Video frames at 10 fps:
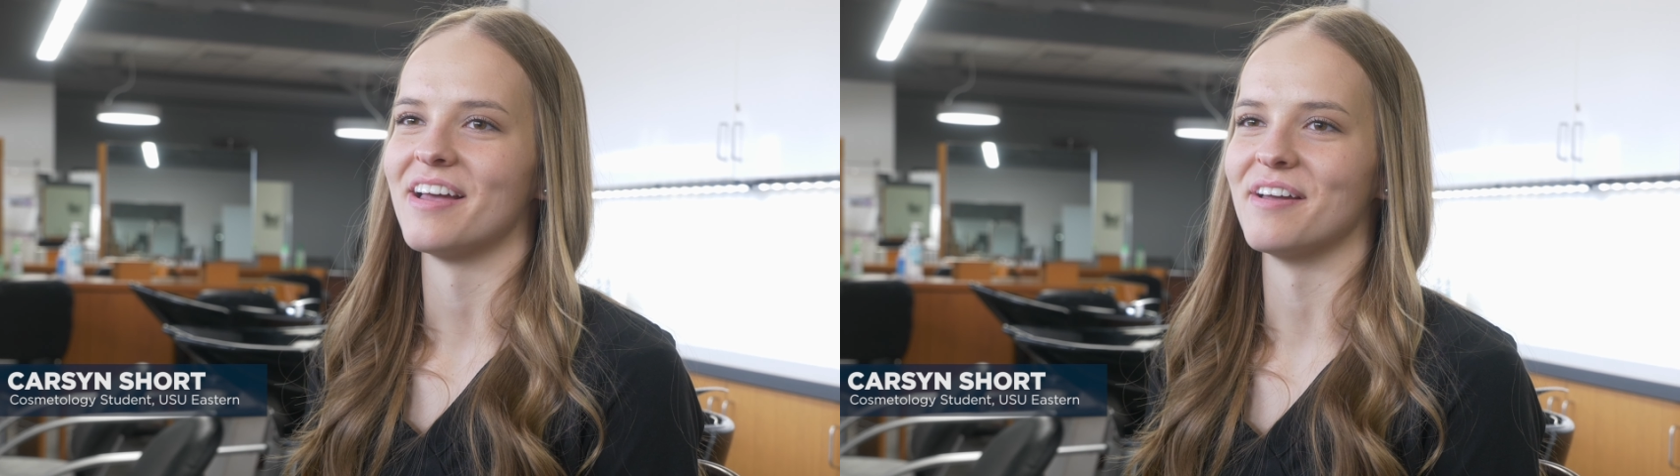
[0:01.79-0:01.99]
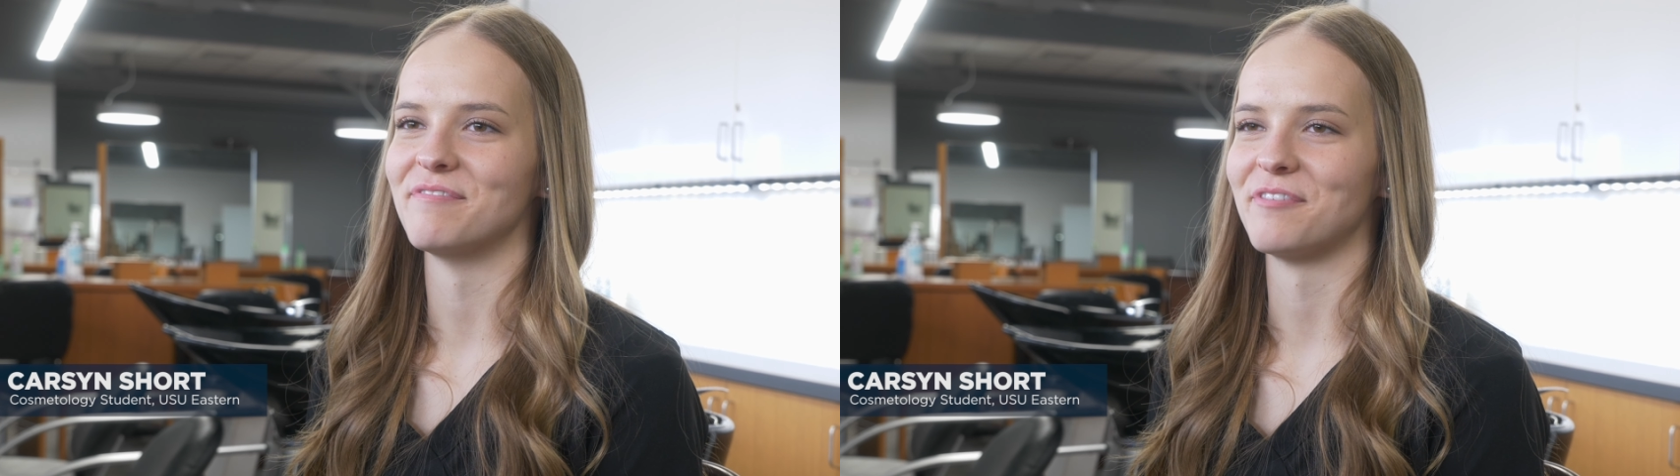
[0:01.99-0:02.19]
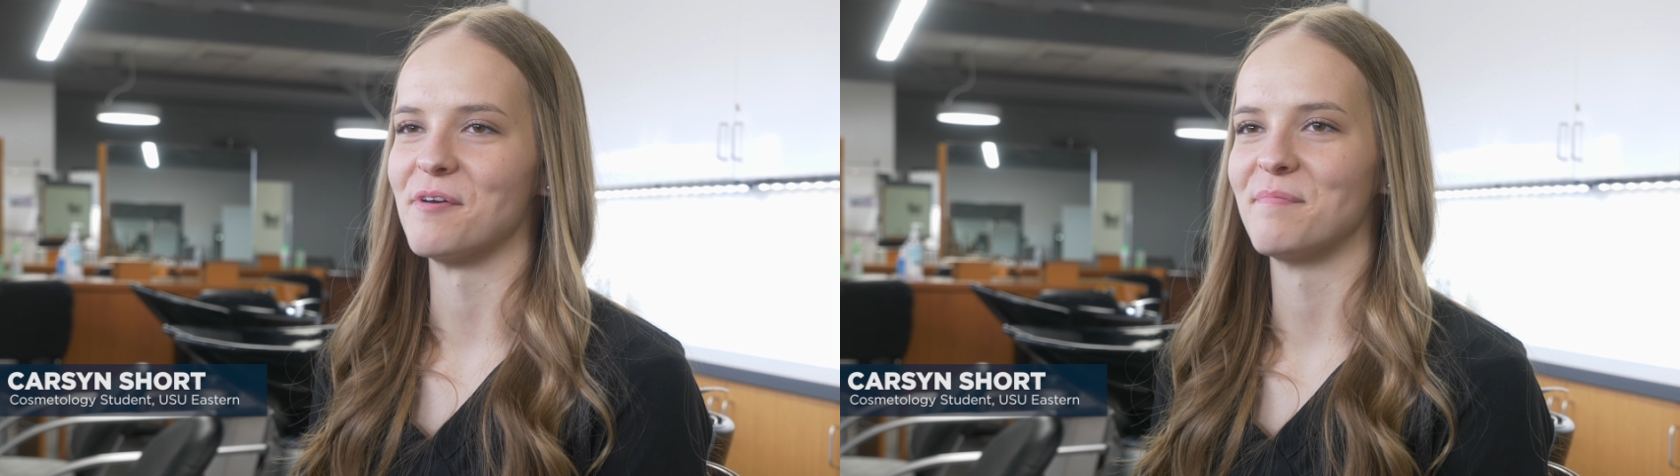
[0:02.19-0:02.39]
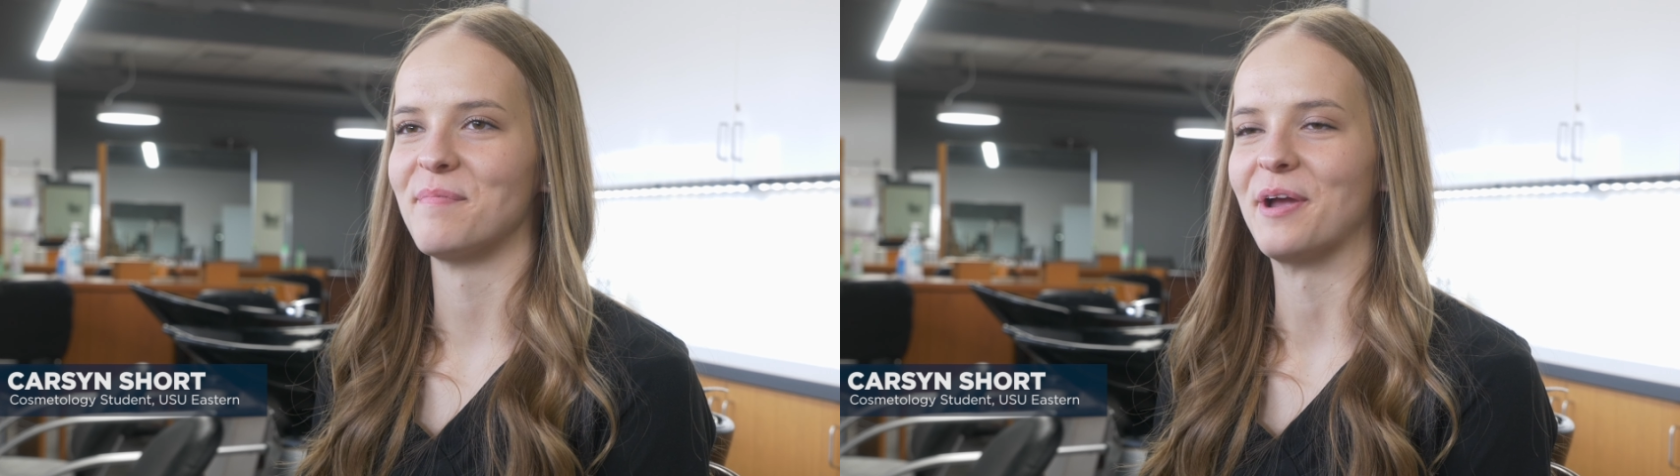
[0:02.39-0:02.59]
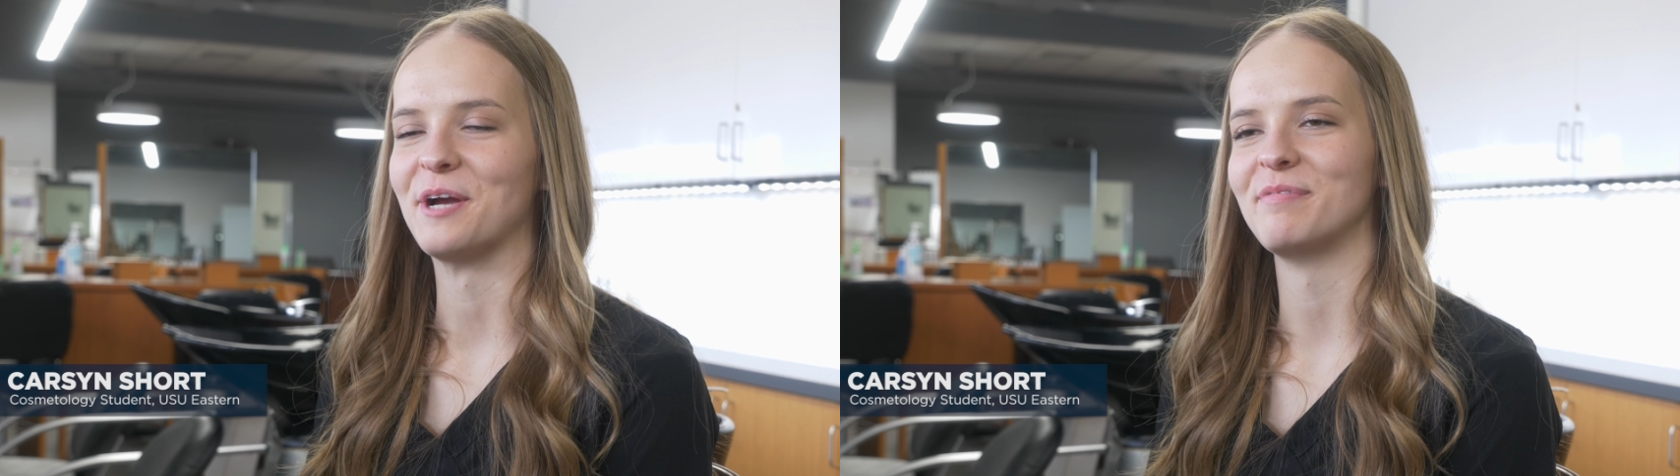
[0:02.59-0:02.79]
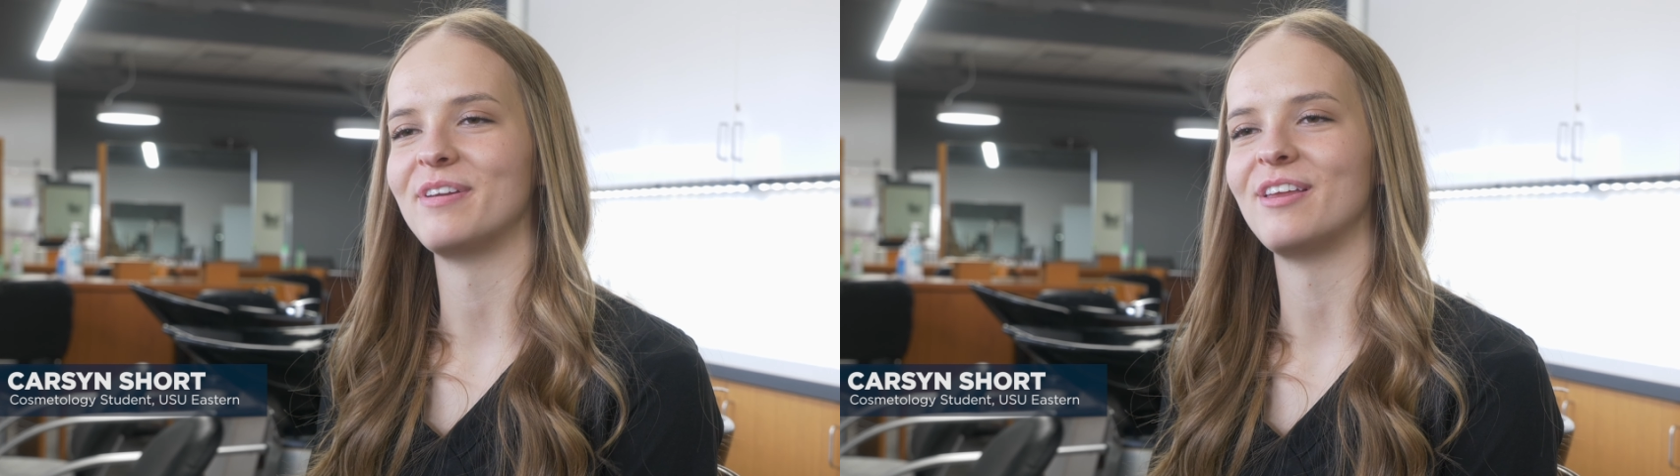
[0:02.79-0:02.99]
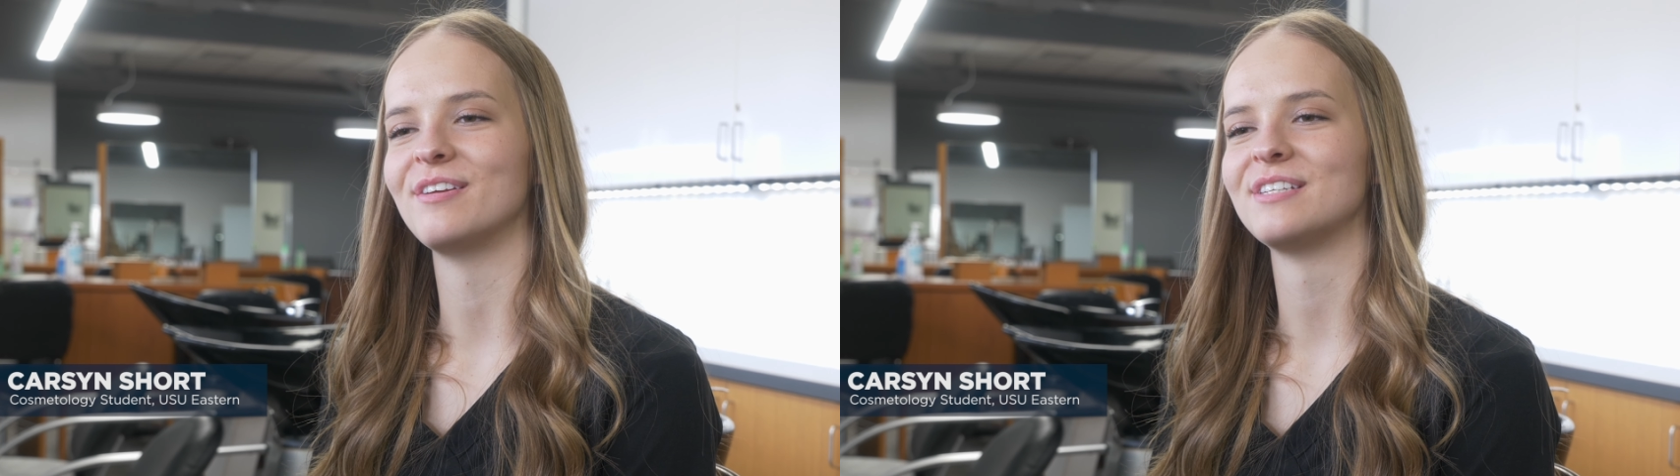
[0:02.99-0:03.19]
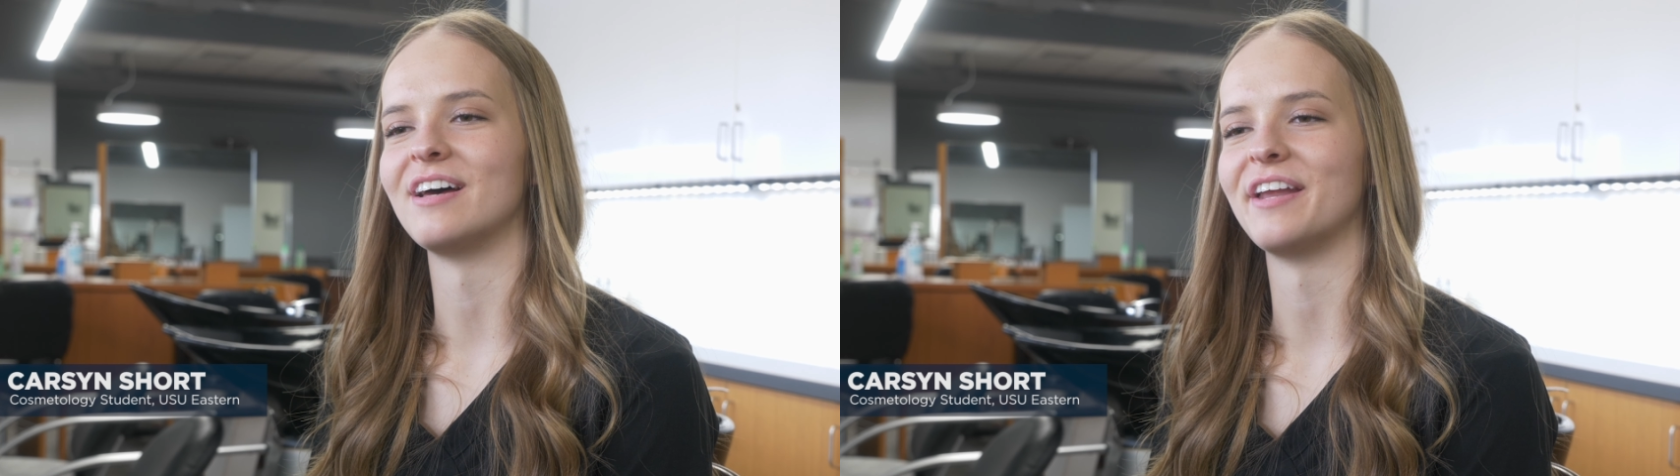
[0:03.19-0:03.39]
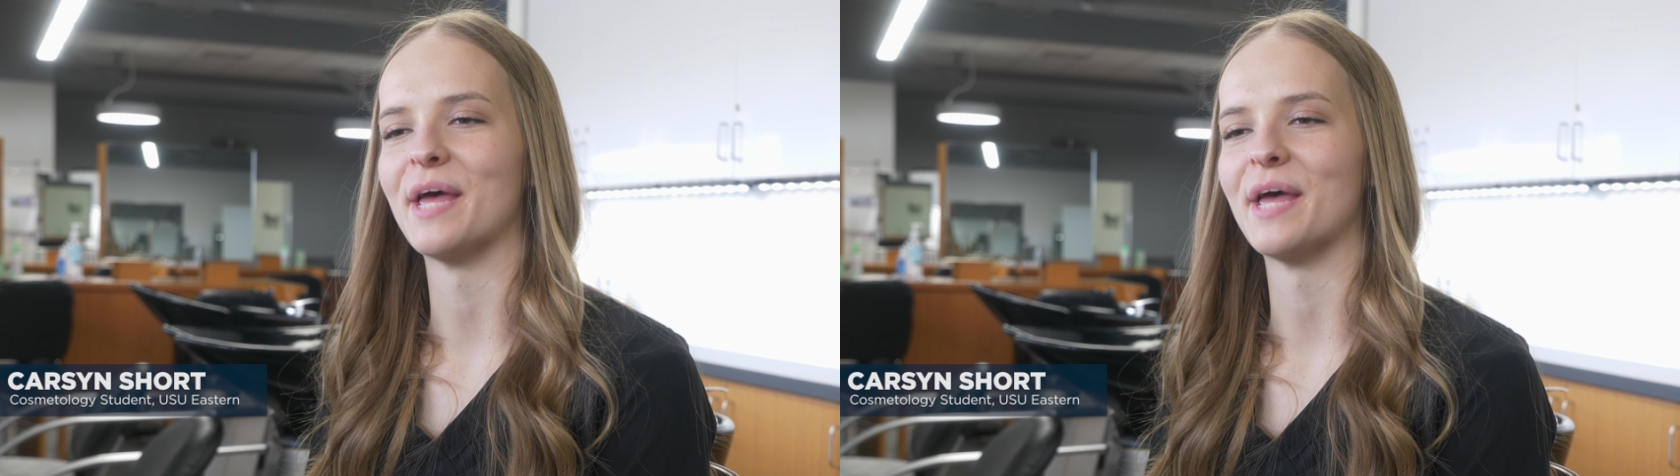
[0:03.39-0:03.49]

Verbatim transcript: I'm from Herriman, Utah,